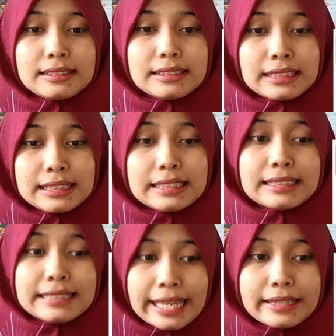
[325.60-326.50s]
the
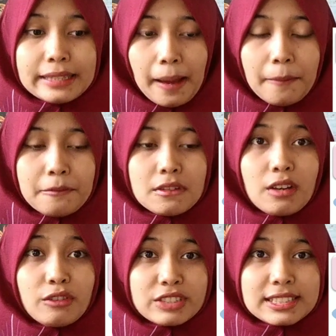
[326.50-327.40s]
data.
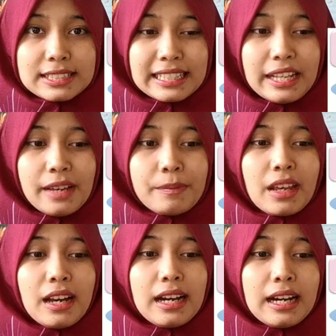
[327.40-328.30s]
Firstly,
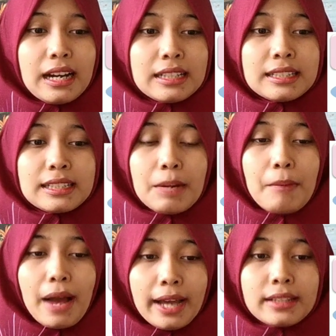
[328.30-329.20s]

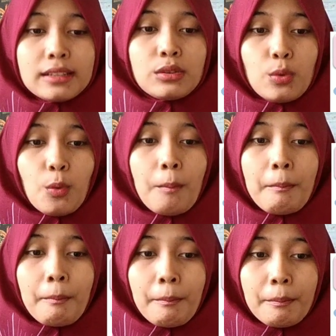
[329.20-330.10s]
determine to
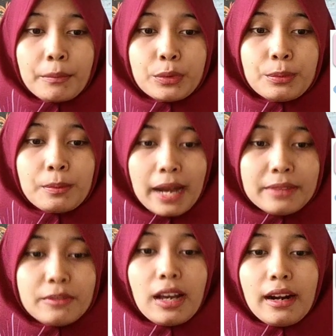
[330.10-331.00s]

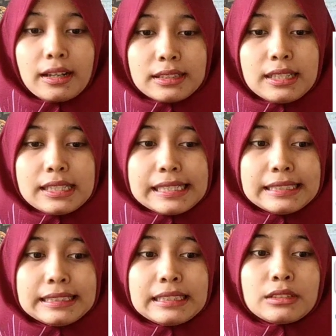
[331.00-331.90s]
main character
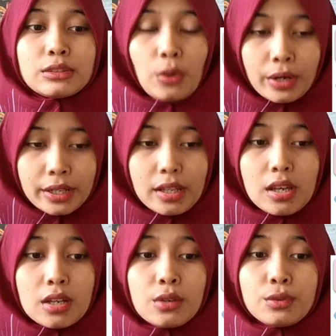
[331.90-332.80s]
in the story
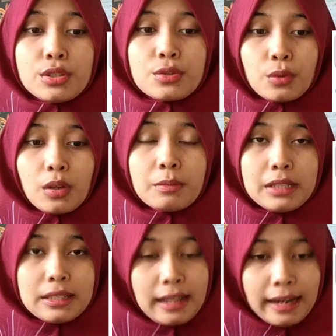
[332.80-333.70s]
which will be
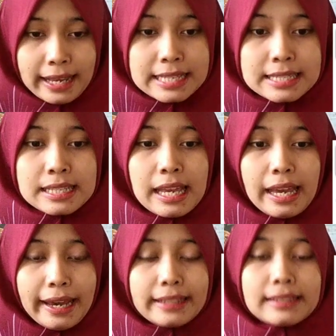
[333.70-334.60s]
analyzed.
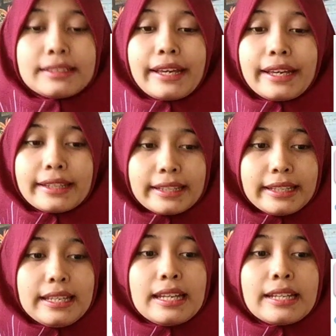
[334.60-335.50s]
And
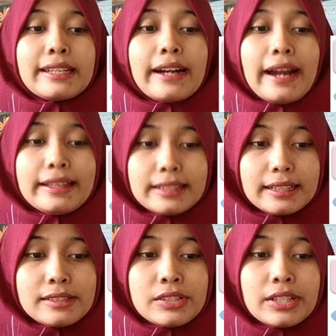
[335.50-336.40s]
secondly, the
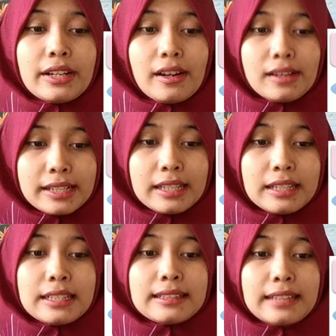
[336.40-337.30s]
writer generally
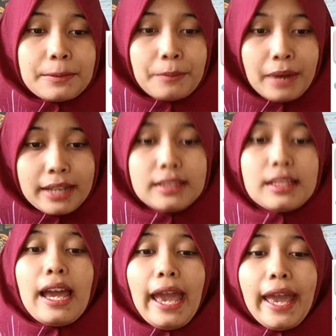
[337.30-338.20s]
determine
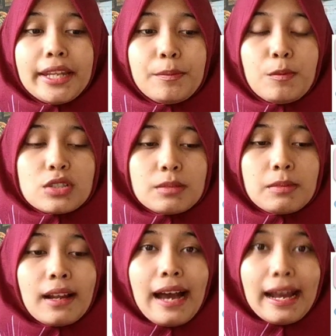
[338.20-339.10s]
any
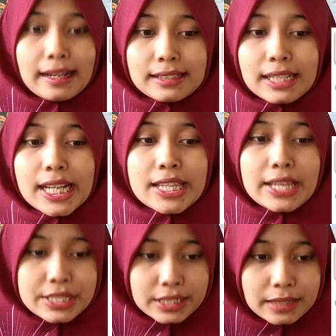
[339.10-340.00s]
possible
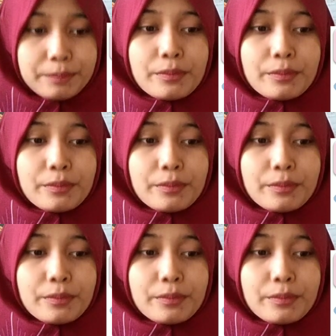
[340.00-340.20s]
characterization